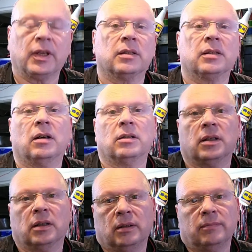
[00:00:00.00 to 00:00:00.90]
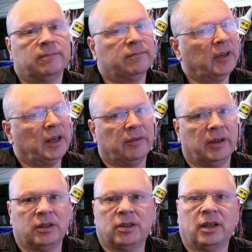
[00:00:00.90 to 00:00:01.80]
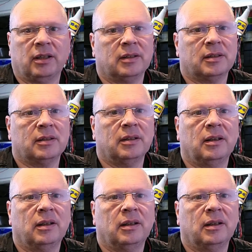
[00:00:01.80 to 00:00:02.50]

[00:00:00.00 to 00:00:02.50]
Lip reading: Antarctica, very jealous.